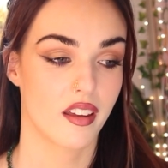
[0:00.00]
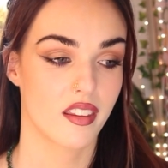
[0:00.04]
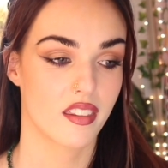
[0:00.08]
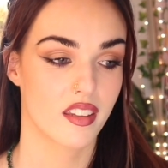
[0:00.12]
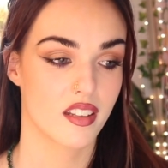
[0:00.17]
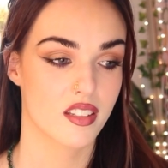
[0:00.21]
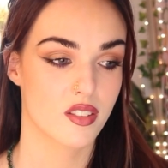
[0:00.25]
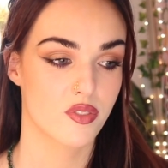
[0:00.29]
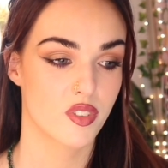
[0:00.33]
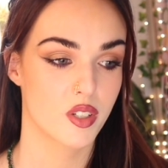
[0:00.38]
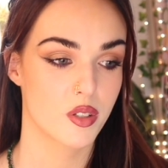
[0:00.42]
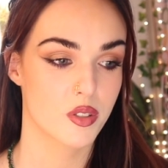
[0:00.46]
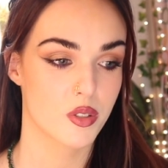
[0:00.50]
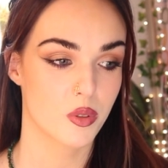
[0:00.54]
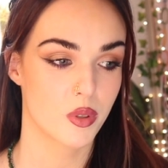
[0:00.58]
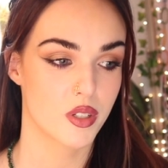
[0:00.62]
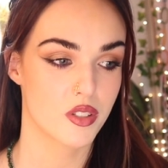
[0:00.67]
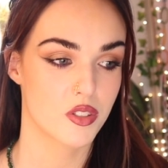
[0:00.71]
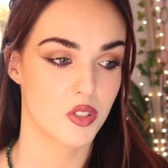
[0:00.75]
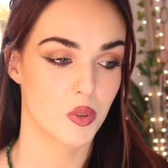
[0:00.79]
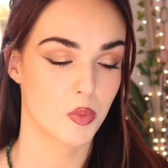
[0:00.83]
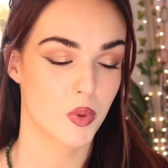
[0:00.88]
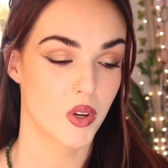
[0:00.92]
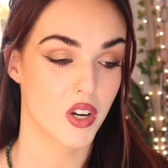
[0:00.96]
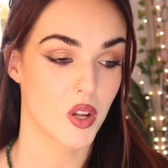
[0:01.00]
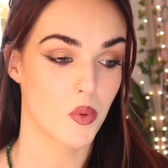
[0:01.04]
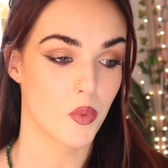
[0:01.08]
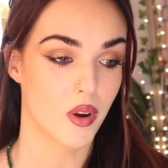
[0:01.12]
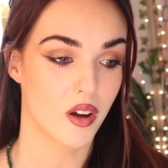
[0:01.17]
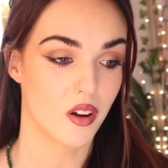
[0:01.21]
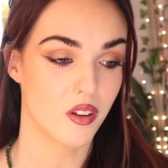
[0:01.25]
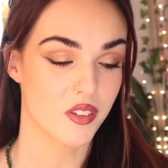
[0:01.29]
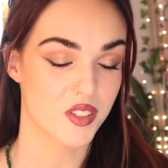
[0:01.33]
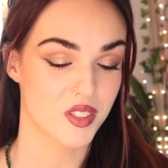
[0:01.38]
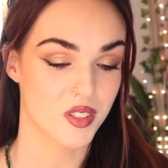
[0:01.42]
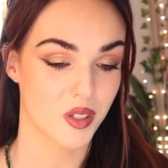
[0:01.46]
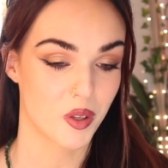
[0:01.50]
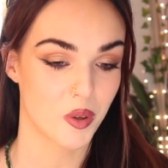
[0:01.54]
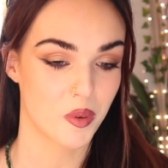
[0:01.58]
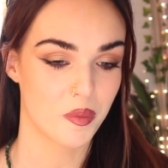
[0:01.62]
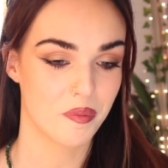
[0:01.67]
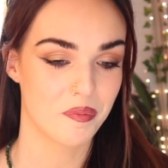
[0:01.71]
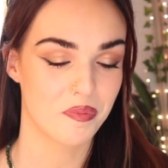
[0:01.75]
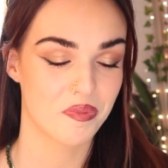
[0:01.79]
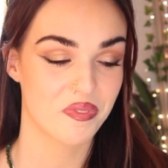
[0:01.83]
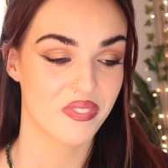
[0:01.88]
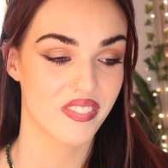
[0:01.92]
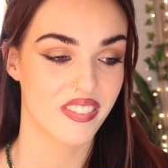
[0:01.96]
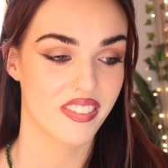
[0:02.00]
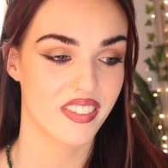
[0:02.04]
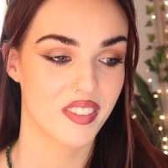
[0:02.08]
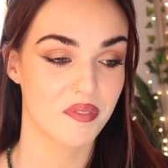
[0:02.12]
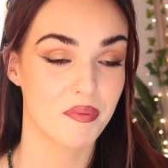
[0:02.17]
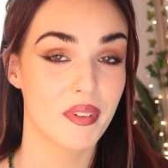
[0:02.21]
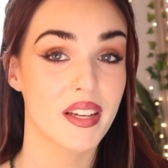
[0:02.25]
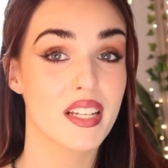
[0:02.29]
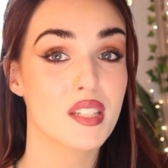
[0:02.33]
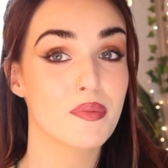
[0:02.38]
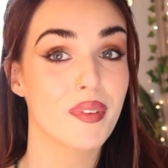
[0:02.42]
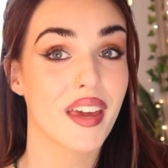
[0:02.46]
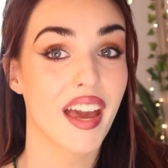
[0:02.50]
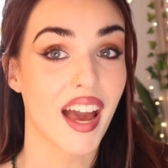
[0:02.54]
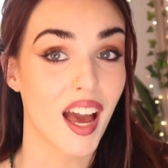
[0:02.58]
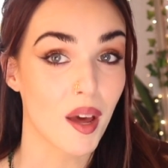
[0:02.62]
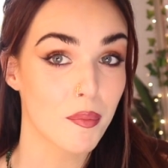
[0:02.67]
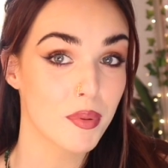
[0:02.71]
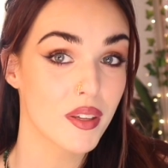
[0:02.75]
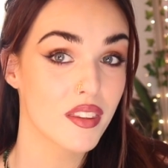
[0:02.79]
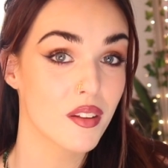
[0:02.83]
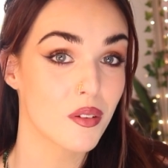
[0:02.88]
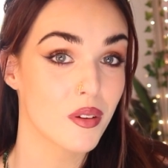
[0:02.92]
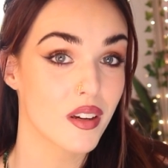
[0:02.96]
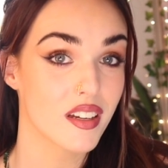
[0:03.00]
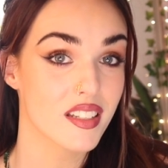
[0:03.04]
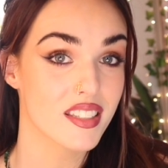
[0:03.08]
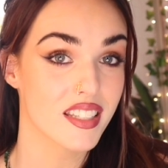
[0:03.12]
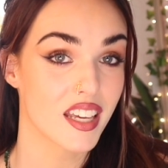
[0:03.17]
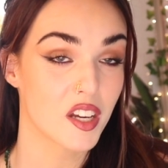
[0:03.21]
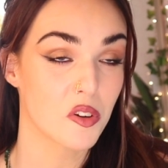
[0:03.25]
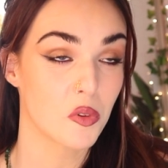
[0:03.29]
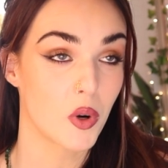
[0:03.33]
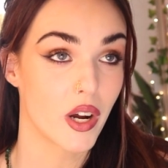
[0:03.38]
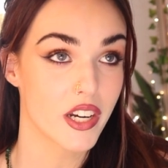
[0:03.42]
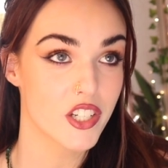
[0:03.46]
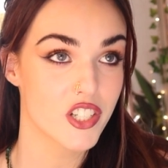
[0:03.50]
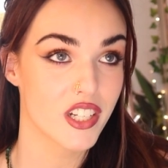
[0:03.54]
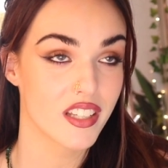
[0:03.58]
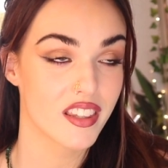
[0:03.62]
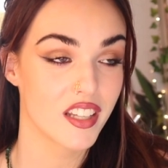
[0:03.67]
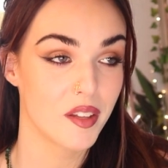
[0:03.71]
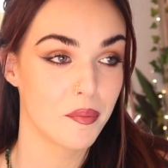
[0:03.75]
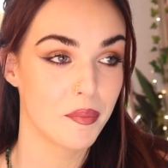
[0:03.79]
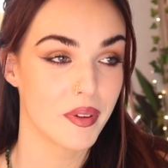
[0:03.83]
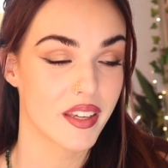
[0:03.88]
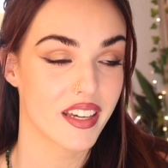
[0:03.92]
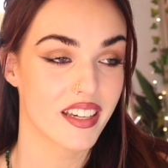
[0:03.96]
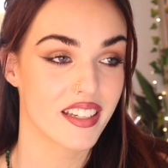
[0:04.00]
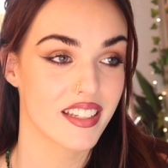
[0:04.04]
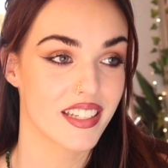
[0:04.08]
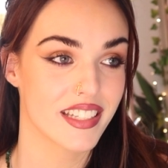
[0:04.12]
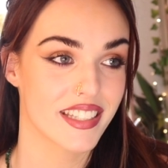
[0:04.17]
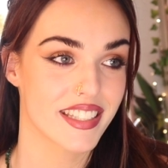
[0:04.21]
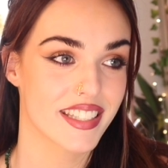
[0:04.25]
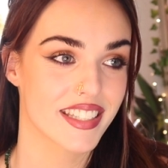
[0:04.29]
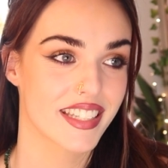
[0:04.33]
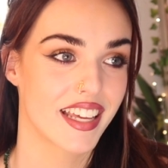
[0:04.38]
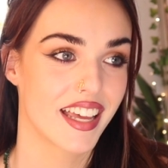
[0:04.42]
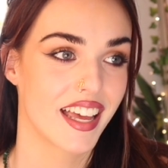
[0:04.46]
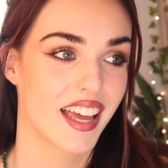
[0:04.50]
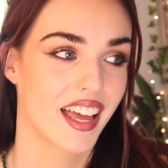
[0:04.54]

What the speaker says: These videos always do pretty well, so it makes me happy that you guys like watching them, because